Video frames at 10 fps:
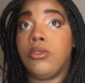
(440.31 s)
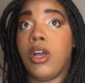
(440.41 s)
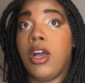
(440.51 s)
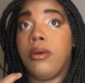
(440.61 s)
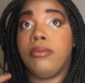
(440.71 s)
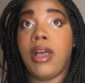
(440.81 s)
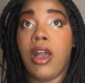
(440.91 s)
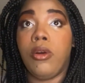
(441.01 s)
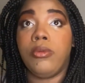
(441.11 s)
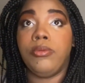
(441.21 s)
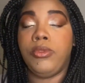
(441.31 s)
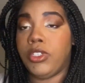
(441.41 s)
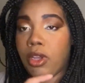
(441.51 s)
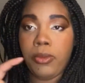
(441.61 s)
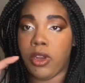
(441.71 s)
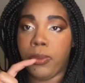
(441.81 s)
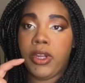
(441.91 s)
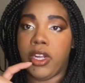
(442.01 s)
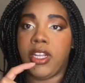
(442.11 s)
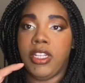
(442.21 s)
I'm gonna put her
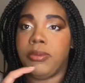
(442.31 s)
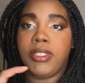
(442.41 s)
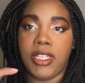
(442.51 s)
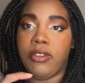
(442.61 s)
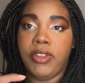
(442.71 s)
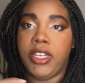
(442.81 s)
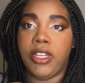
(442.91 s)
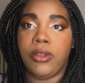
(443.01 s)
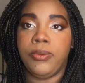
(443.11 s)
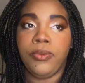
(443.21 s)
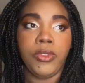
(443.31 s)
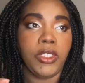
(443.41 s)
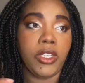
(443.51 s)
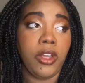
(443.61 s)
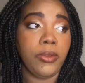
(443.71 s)
clips in the video, so